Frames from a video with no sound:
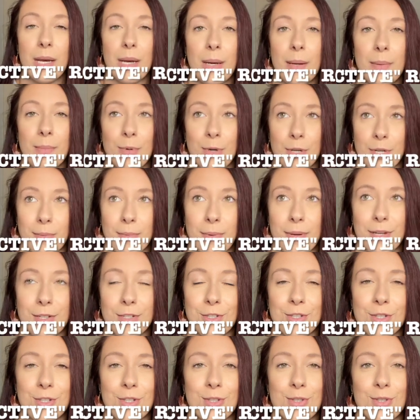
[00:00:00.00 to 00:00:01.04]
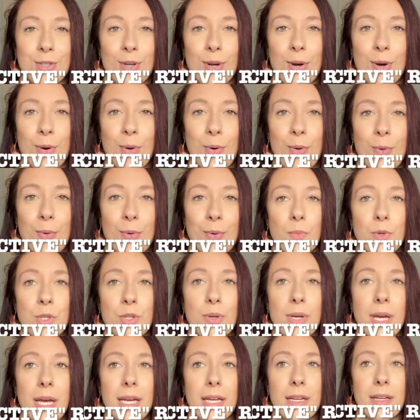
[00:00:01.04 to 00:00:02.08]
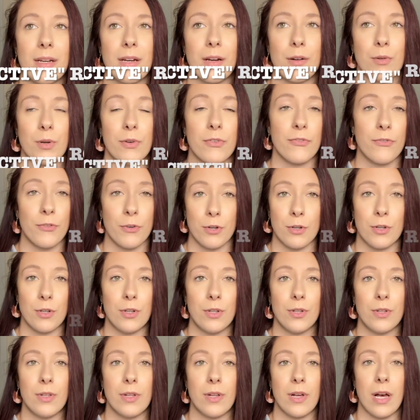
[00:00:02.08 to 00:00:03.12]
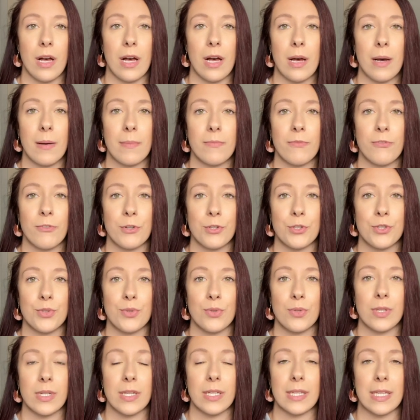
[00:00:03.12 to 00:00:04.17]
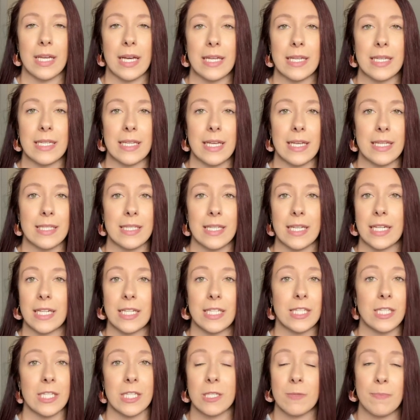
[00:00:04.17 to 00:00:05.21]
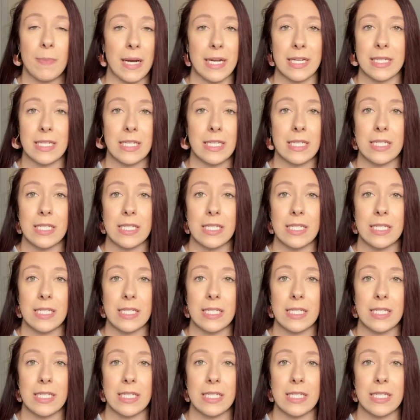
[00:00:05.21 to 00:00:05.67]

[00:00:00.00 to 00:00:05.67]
pretty much. So when you get a referral for a student that has like a suspected